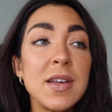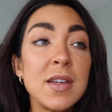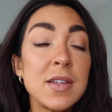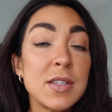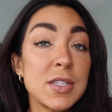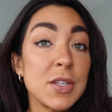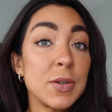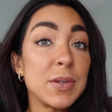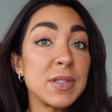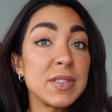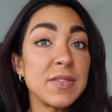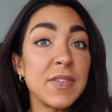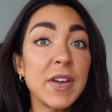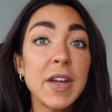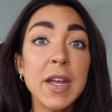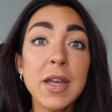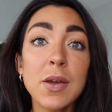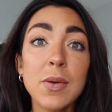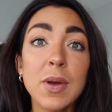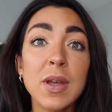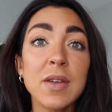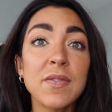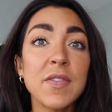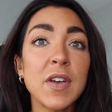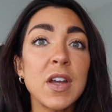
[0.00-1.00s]
So it's very
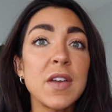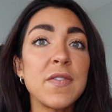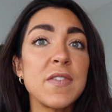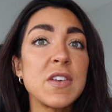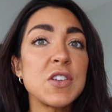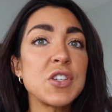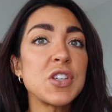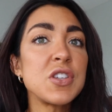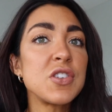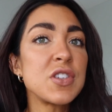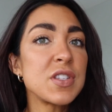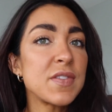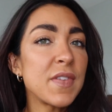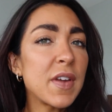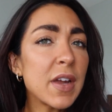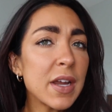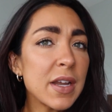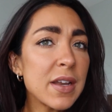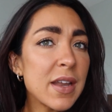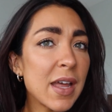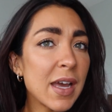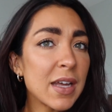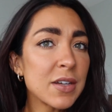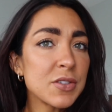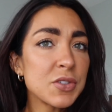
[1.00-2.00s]
quick, very efficient, just very
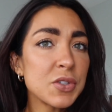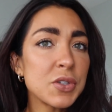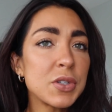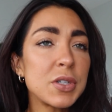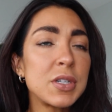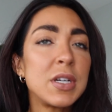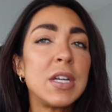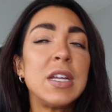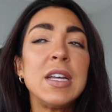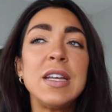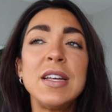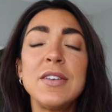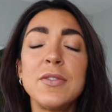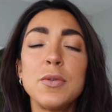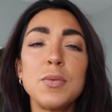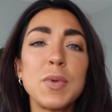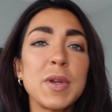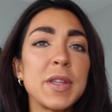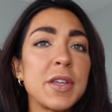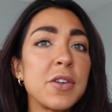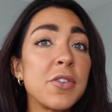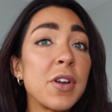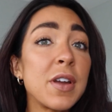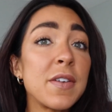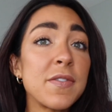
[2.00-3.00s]
natural,
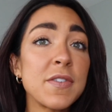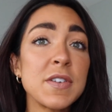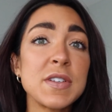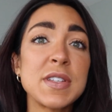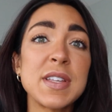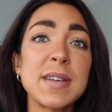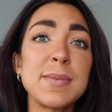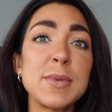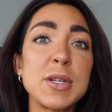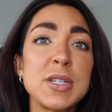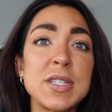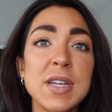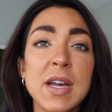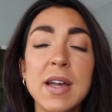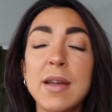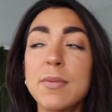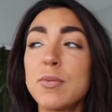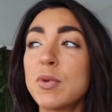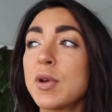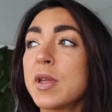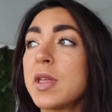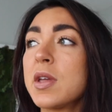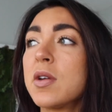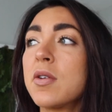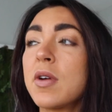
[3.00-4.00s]
really great for summertime,
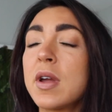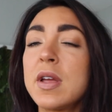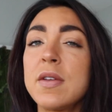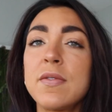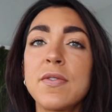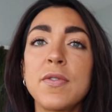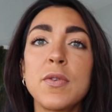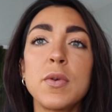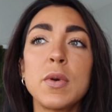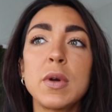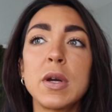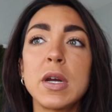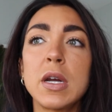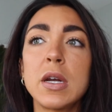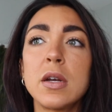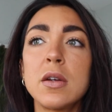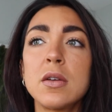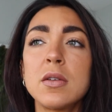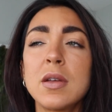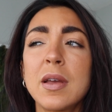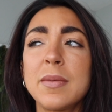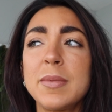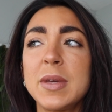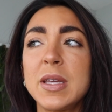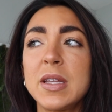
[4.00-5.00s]
really great for,
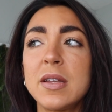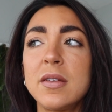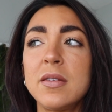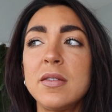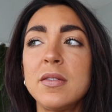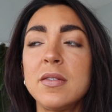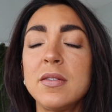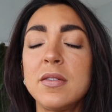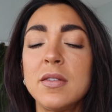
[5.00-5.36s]
I mean,